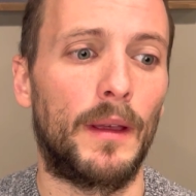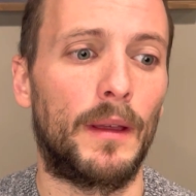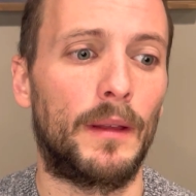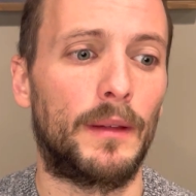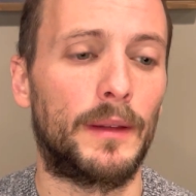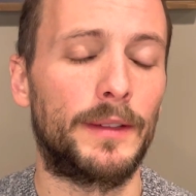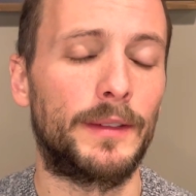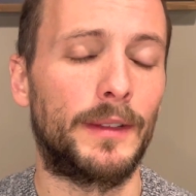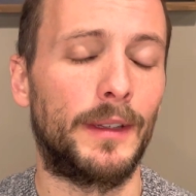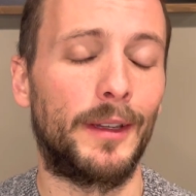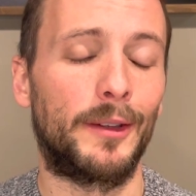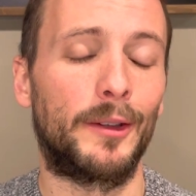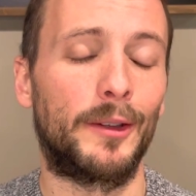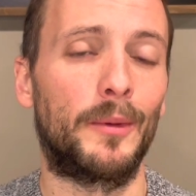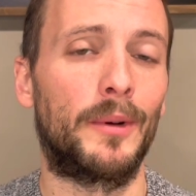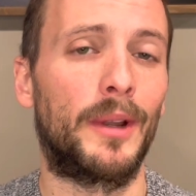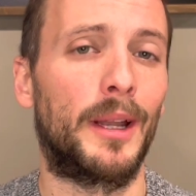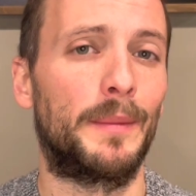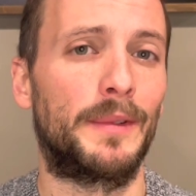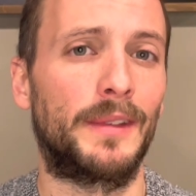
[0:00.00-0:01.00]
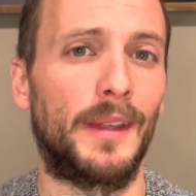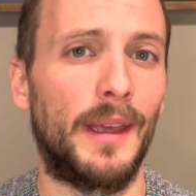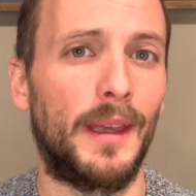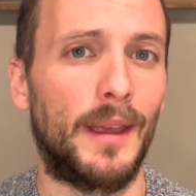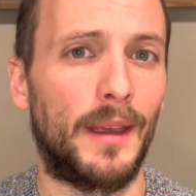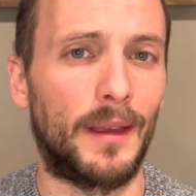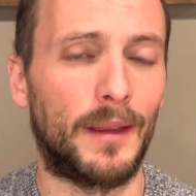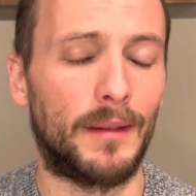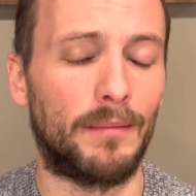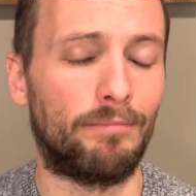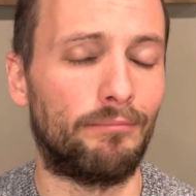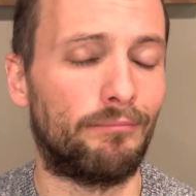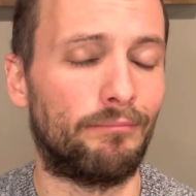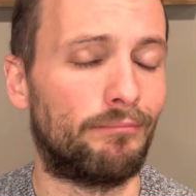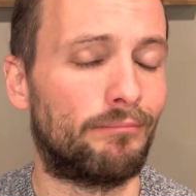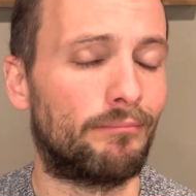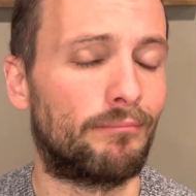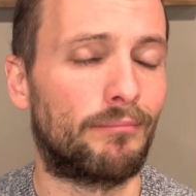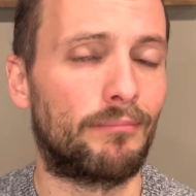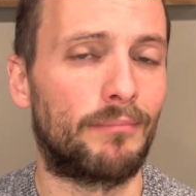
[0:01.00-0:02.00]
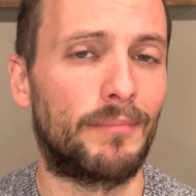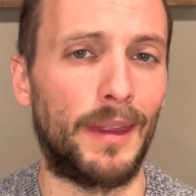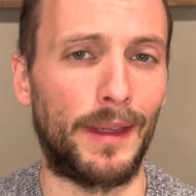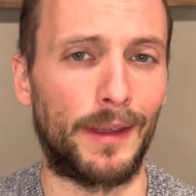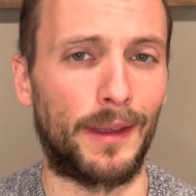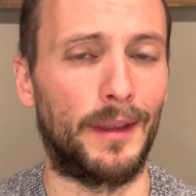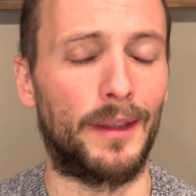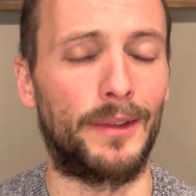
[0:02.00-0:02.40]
listening to what I'm saying and thinking